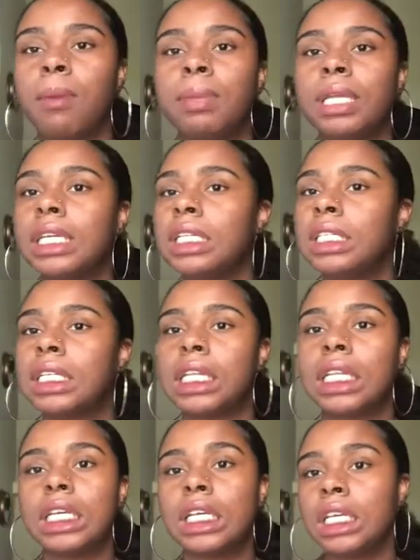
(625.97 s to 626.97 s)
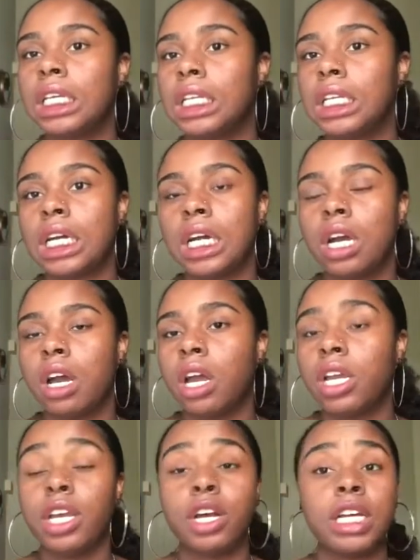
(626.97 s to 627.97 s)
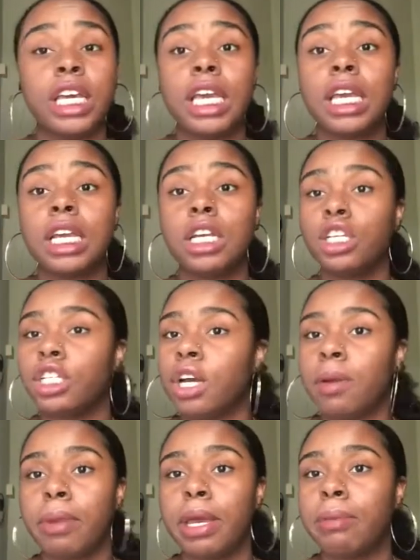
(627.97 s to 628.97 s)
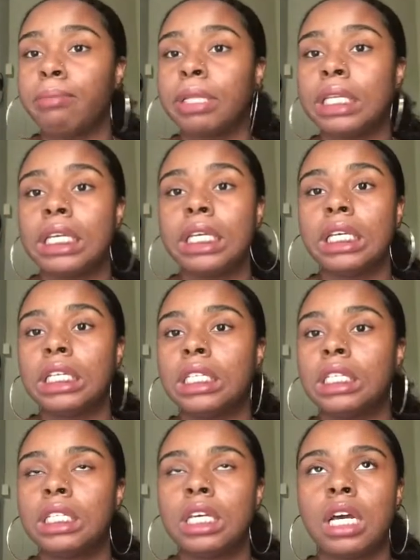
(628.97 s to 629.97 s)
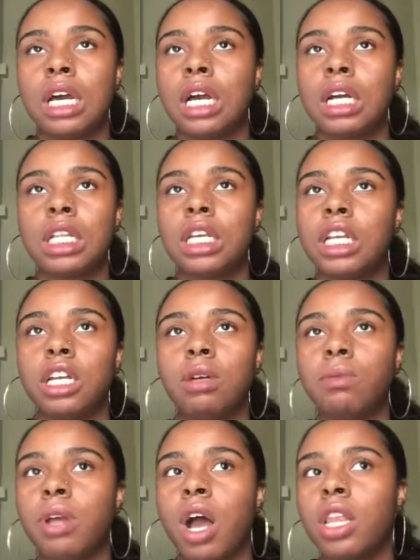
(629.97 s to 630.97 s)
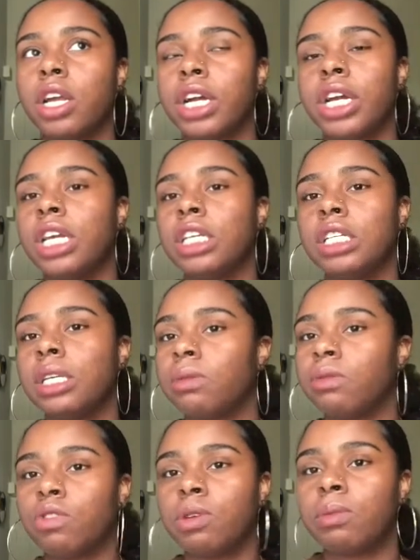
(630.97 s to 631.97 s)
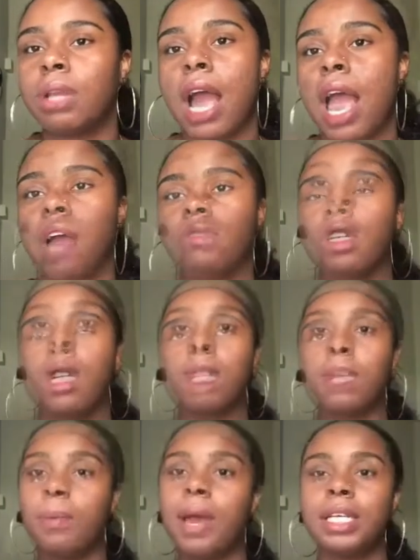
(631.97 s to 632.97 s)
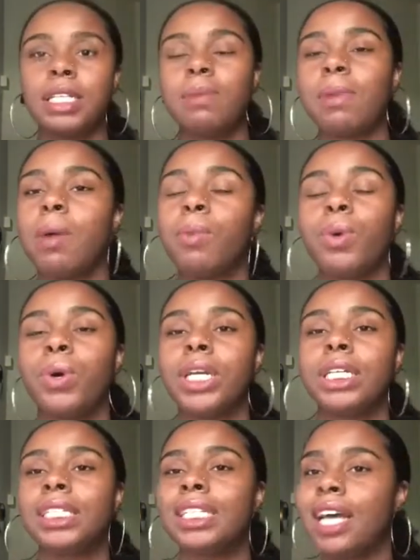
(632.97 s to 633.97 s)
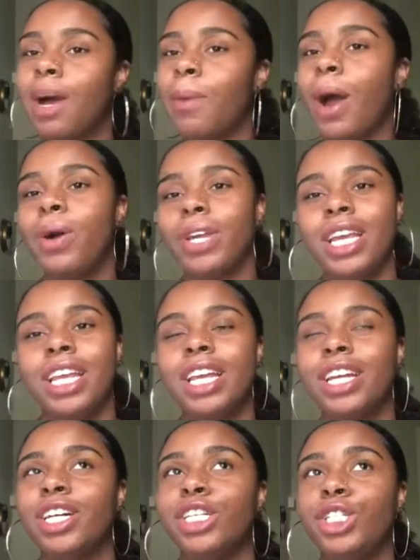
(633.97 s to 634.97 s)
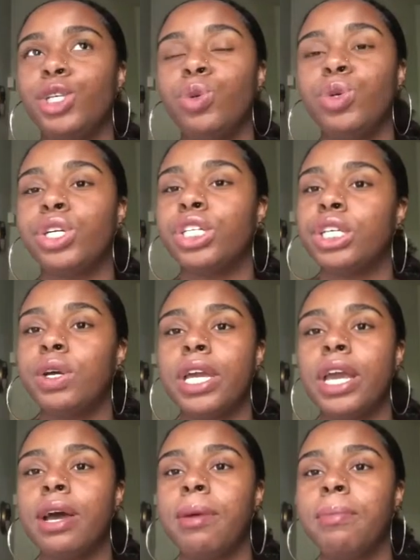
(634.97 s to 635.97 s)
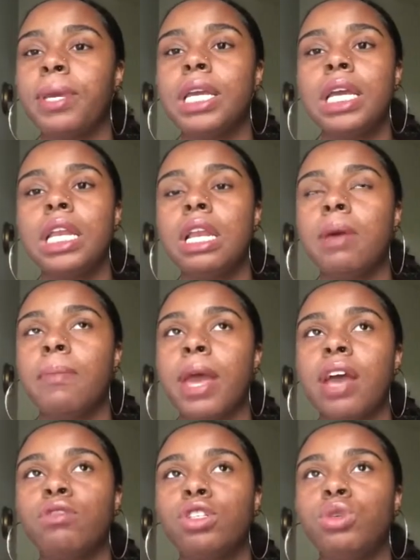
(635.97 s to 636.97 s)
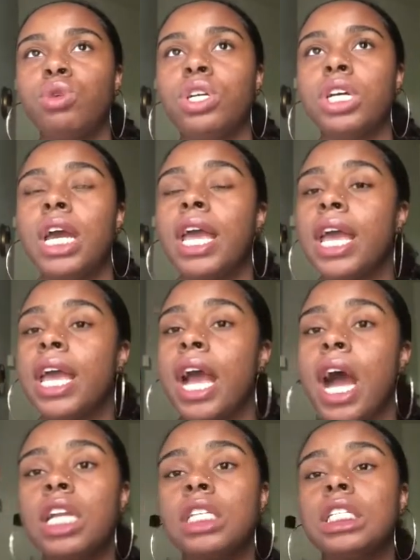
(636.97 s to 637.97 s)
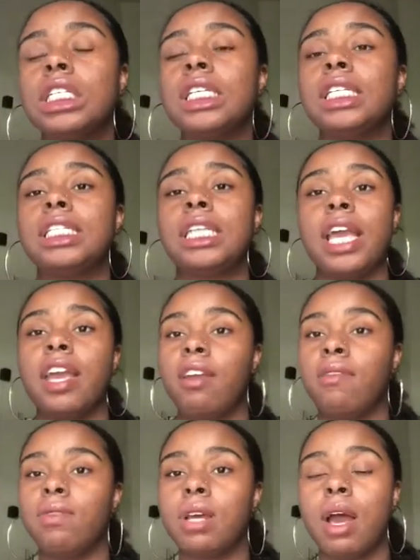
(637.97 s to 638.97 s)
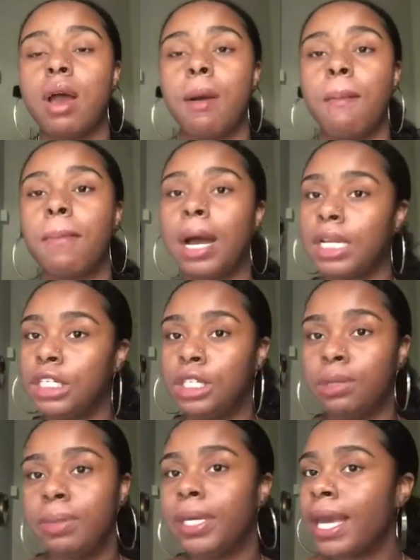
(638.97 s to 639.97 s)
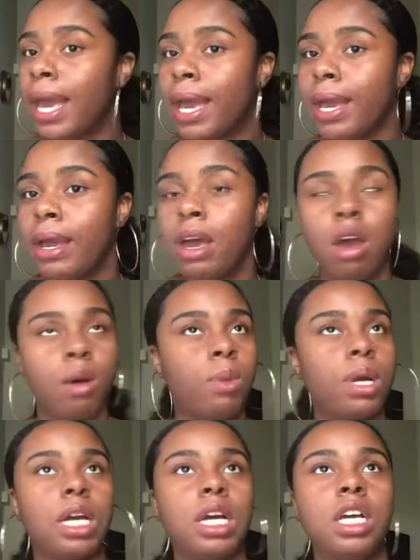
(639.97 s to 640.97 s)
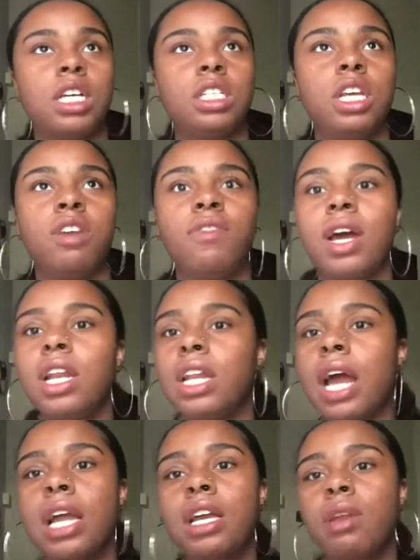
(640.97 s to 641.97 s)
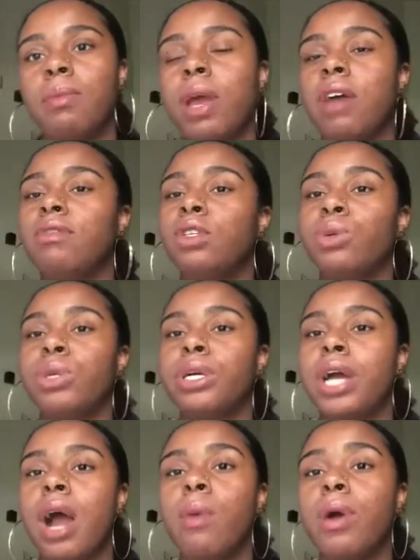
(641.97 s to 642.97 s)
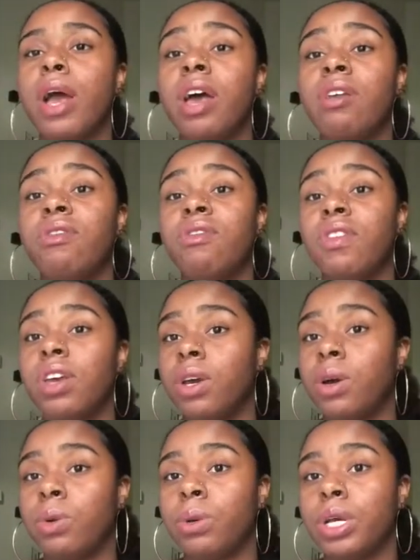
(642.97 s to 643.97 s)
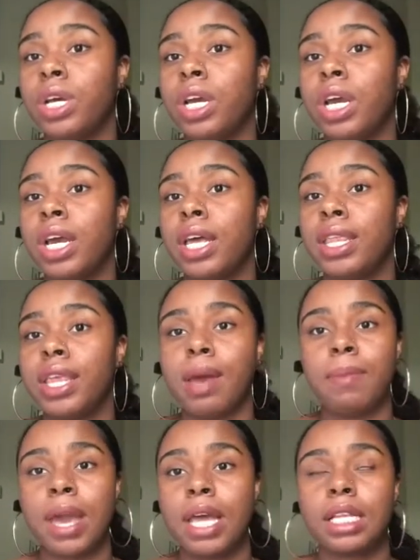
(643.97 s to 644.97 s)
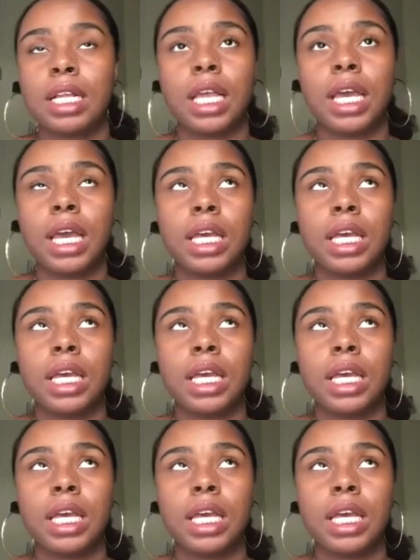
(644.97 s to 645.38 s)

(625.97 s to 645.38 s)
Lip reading: please clean. Young kings, young men, please clean up. Y'all aren't exempt from not having a clean. But back to my point about getting a tutor. So yeah, me getting a math tutor, it honestly saved my GPA, because if I did not get a math tutor, I would have failed that math class.